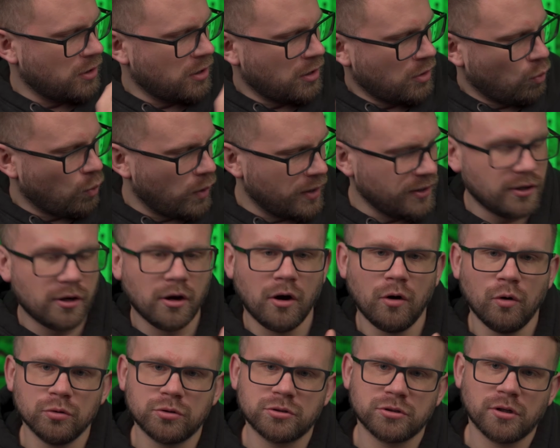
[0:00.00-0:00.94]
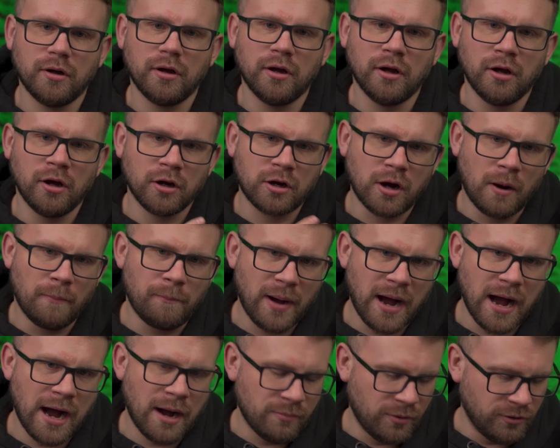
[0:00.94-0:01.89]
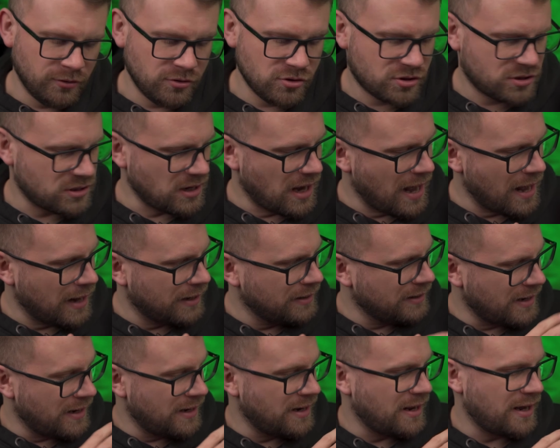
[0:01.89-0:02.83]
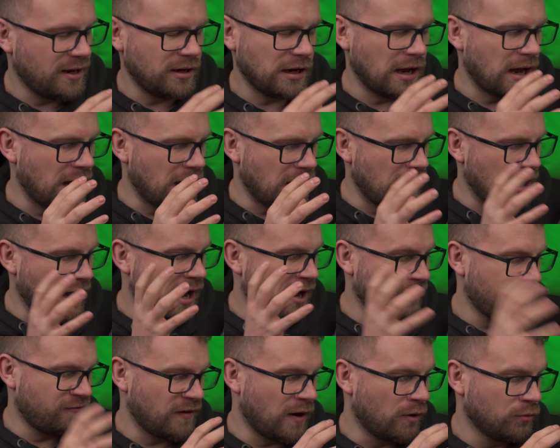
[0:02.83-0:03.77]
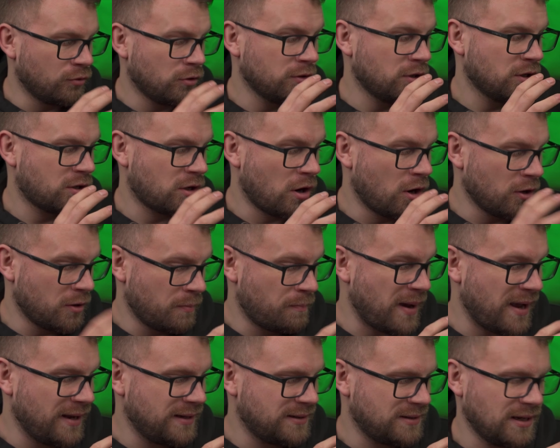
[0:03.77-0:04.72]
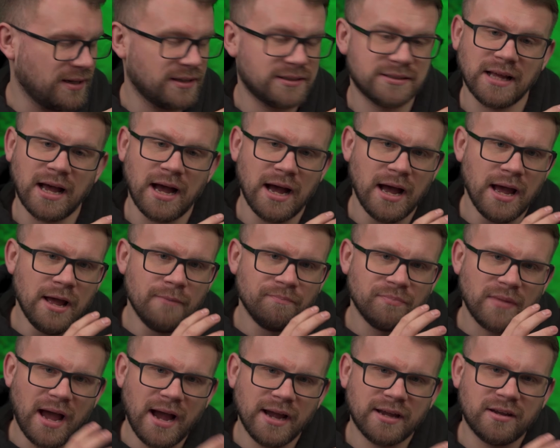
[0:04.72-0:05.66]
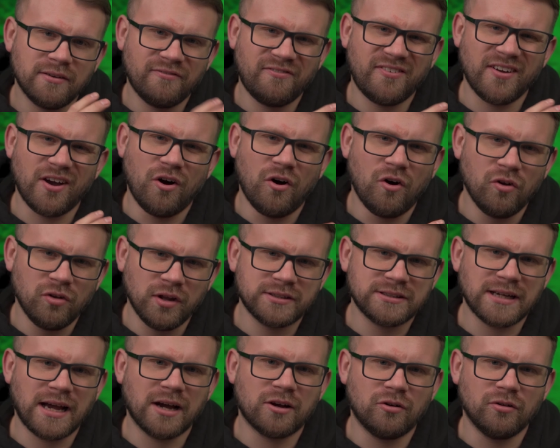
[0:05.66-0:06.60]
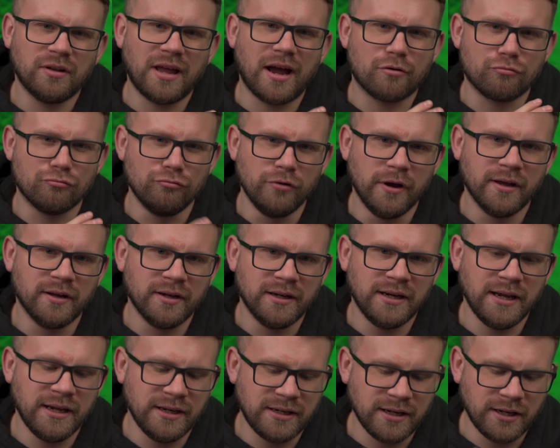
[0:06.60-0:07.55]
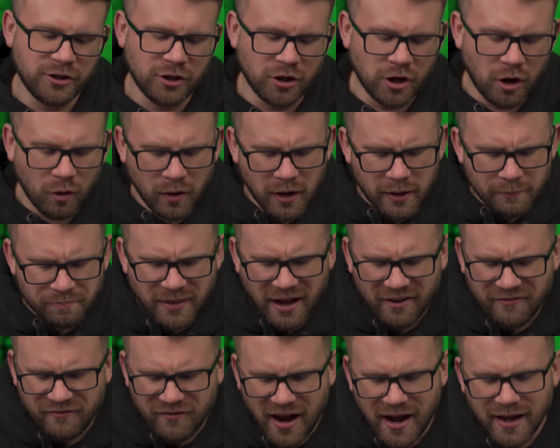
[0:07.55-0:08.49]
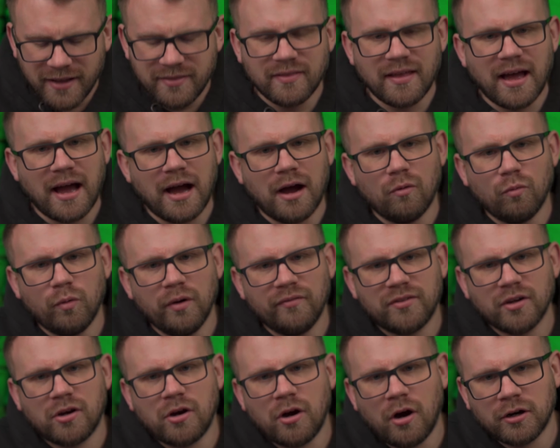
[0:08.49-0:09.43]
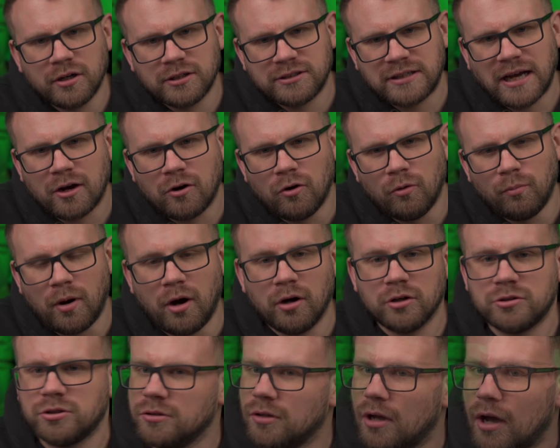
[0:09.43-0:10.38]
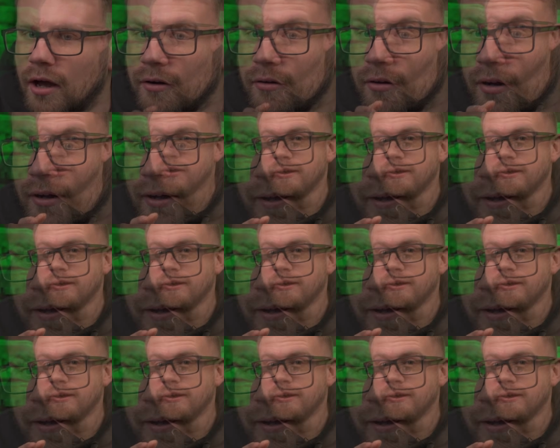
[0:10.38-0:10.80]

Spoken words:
windowed compartments, and in here I found on the Korda Basix that I can fit all the tackle that I really need in. I find that with the Korda tackle box, and